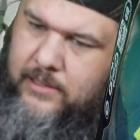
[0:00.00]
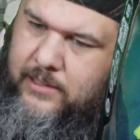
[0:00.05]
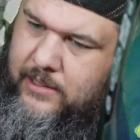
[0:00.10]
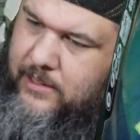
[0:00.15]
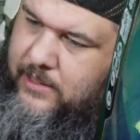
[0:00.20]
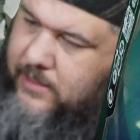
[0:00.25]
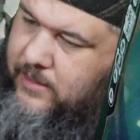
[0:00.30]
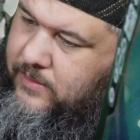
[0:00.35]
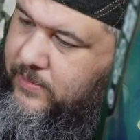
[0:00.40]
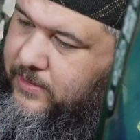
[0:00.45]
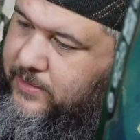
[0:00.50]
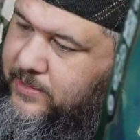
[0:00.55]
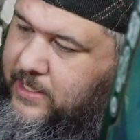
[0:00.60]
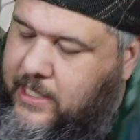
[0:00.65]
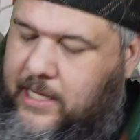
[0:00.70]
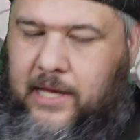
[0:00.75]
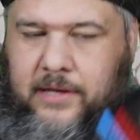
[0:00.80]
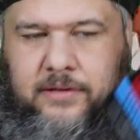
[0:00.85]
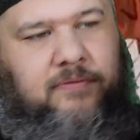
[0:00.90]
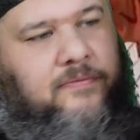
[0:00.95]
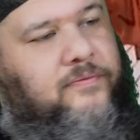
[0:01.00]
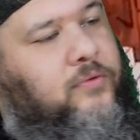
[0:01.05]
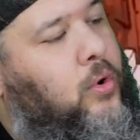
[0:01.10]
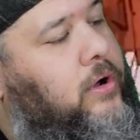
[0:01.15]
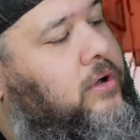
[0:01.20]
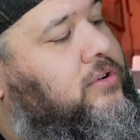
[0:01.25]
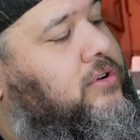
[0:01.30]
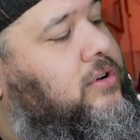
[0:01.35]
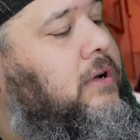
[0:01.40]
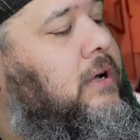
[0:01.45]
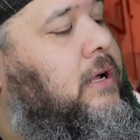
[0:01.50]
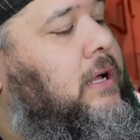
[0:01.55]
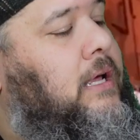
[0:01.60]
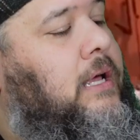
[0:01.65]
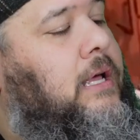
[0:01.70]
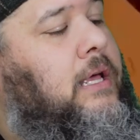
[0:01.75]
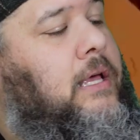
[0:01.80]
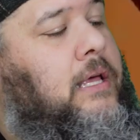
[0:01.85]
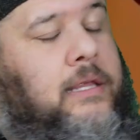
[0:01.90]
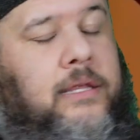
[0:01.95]
Where is it? Yes, Voyager.
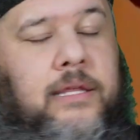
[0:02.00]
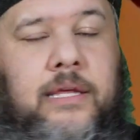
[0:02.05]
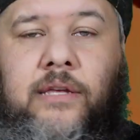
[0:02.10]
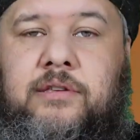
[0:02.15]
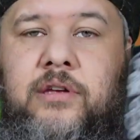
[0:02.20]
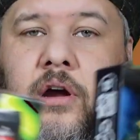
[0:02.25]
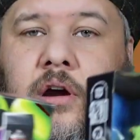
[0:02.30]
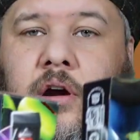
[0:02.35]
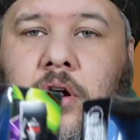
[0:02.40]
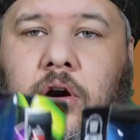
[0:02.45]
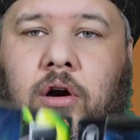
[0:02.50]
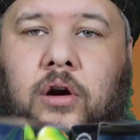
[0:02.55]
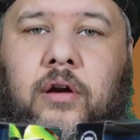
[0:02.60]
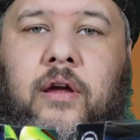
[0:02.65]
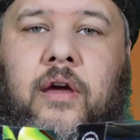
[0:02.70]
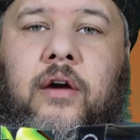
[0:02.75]
These are